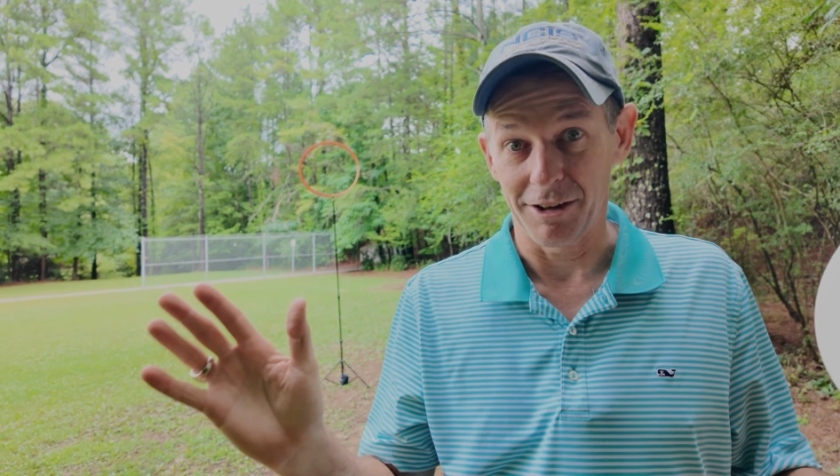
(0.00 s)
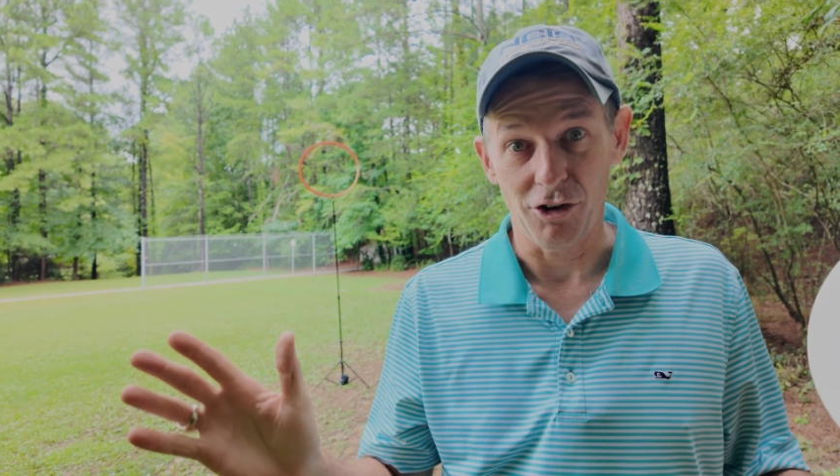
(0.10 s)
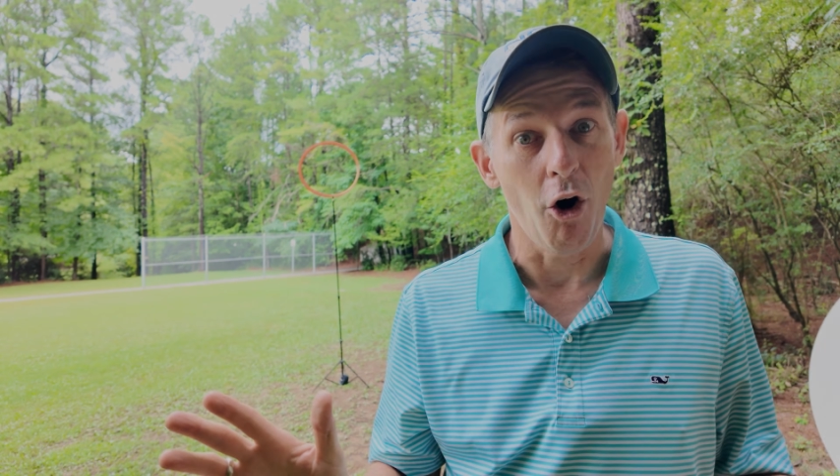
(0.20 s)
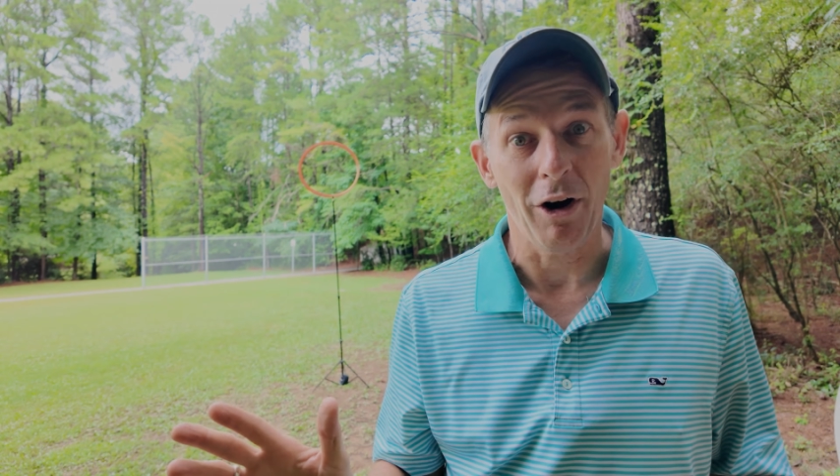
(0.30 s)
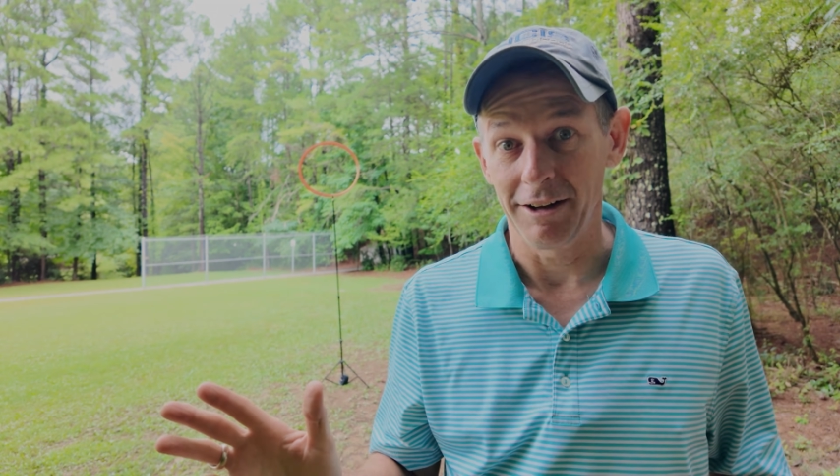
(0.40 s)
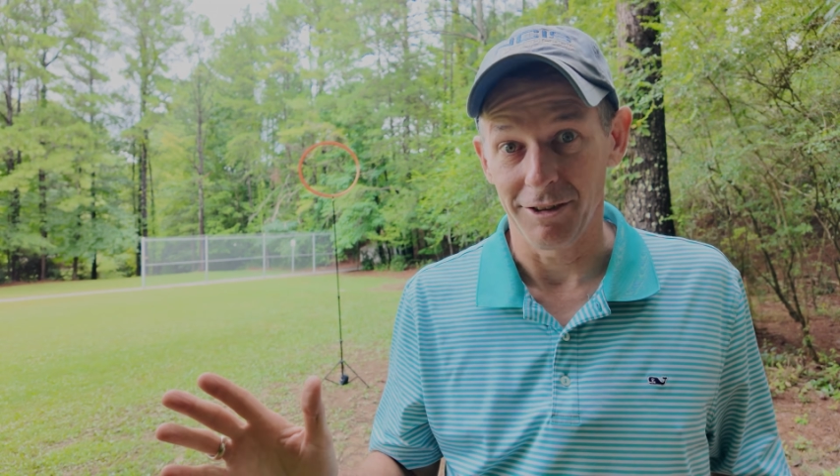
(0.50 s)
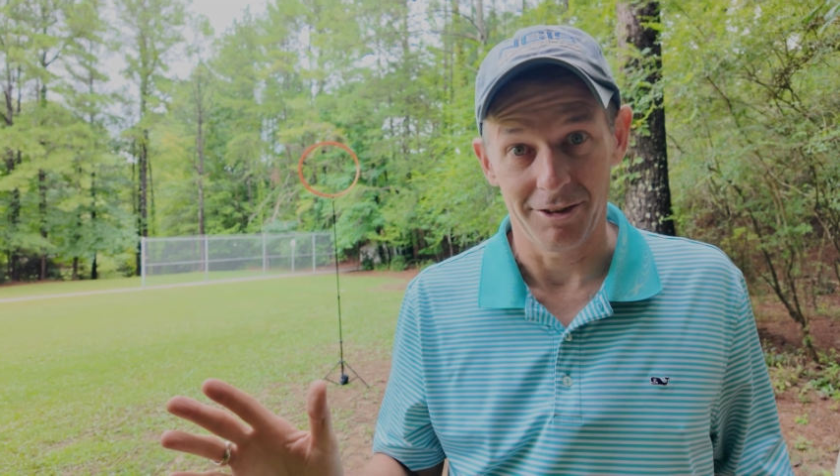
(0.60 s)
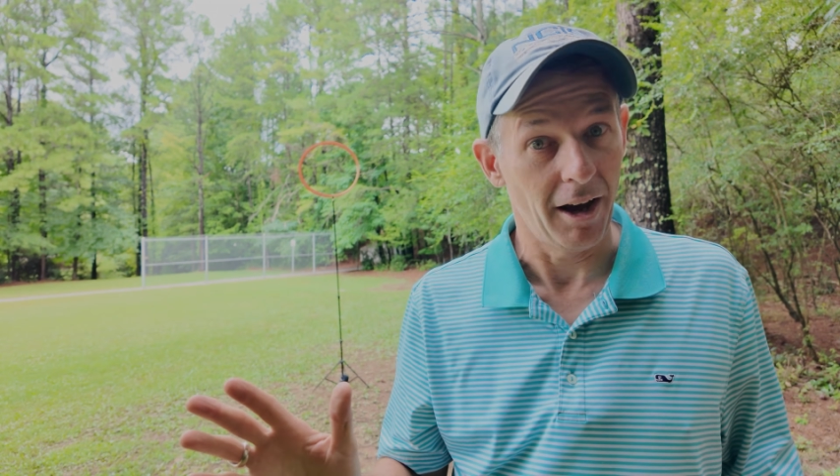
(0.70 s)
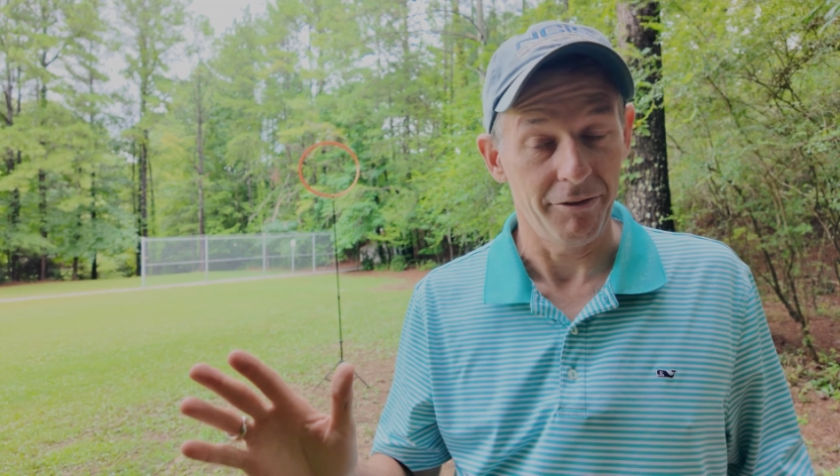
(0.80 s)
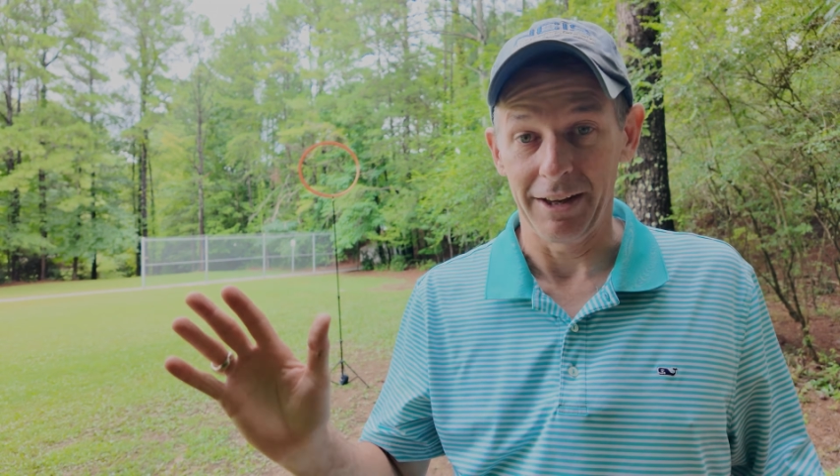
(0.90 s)
there's all kinds of
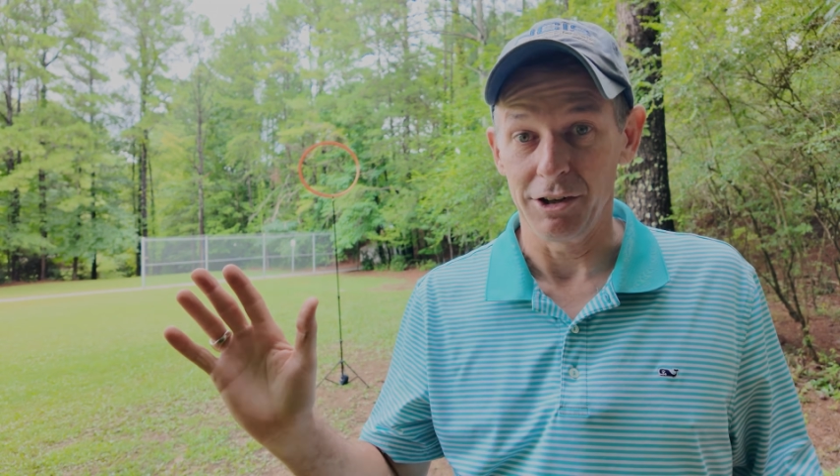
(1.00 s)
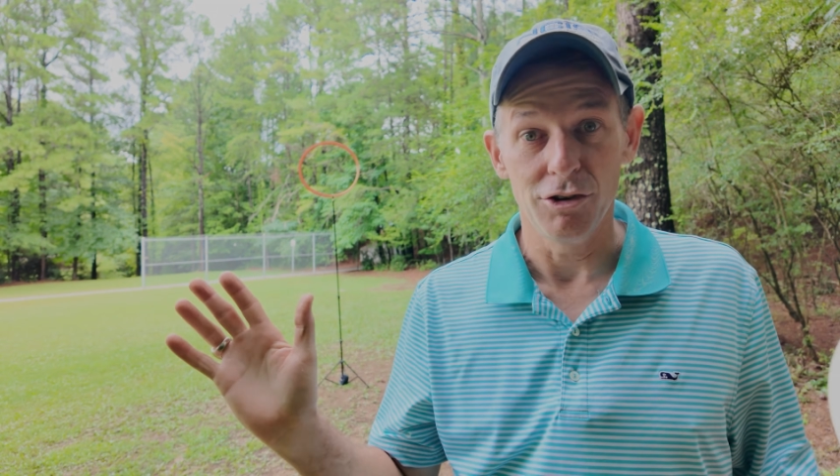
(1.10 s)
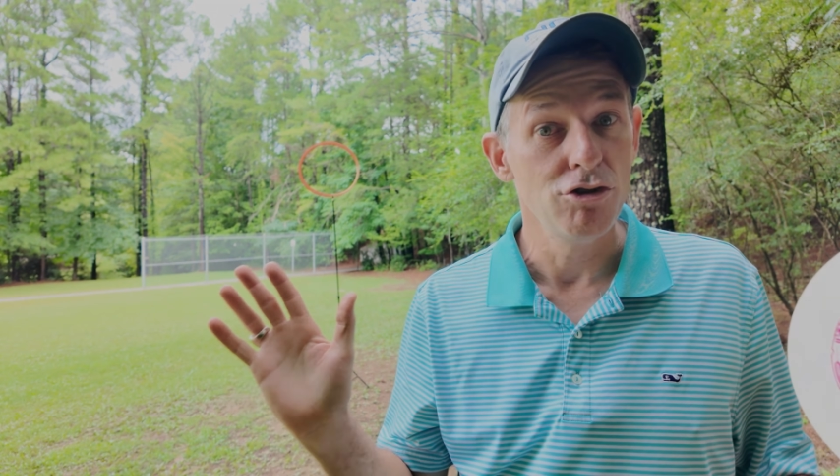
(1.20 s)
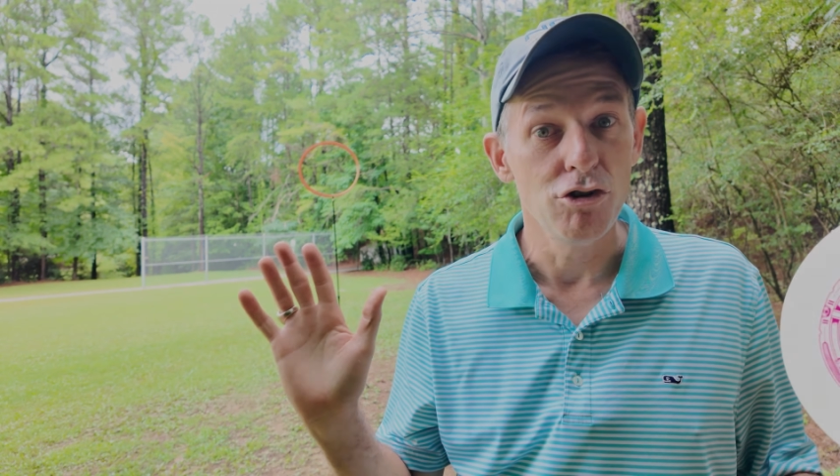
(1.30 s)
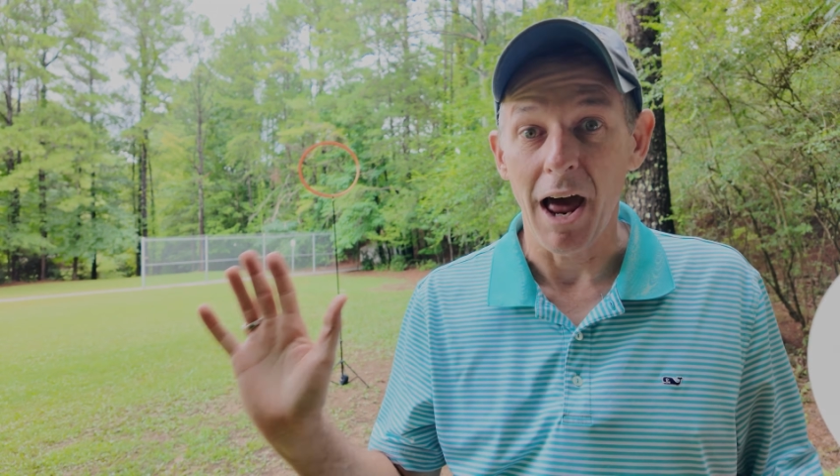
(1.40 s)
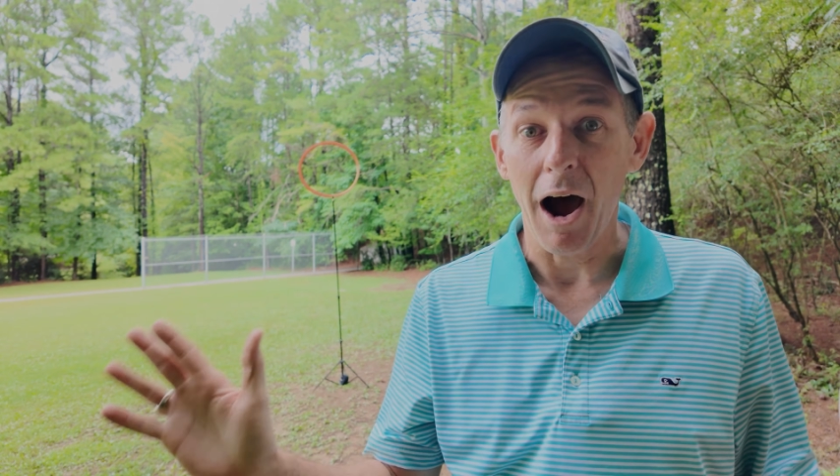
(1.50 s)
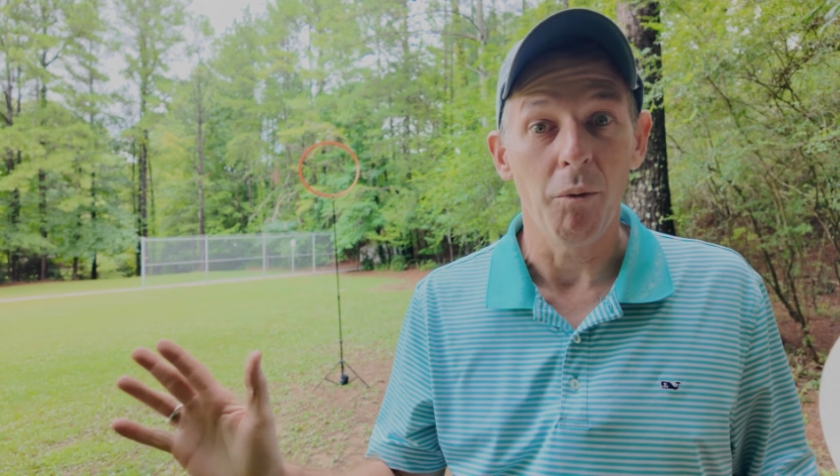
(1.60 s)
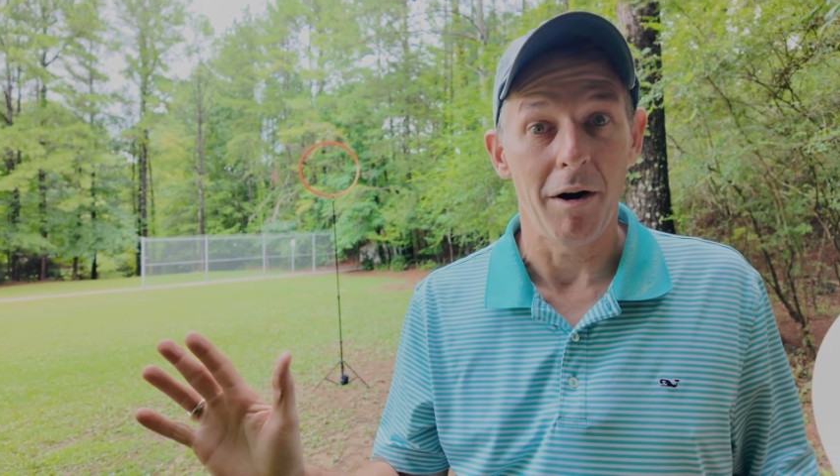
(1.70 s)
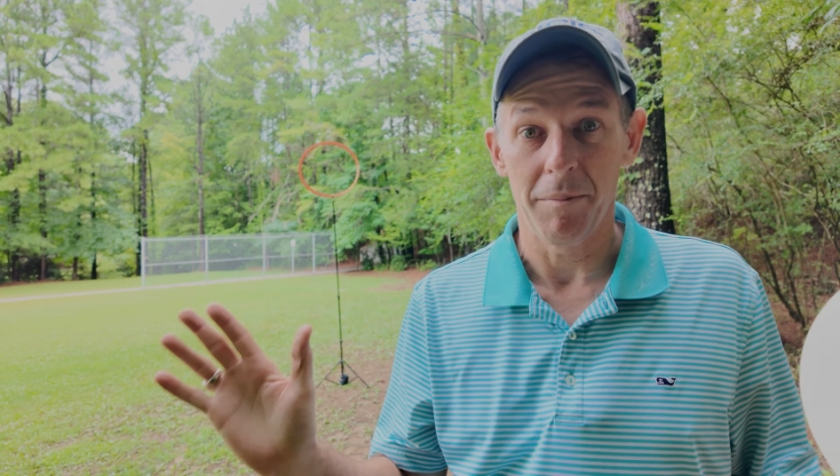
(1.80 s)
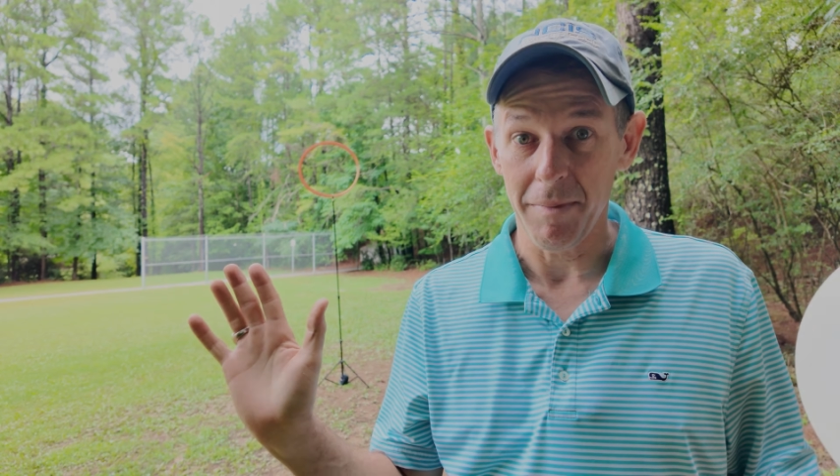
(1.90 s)
stuff that you do not want me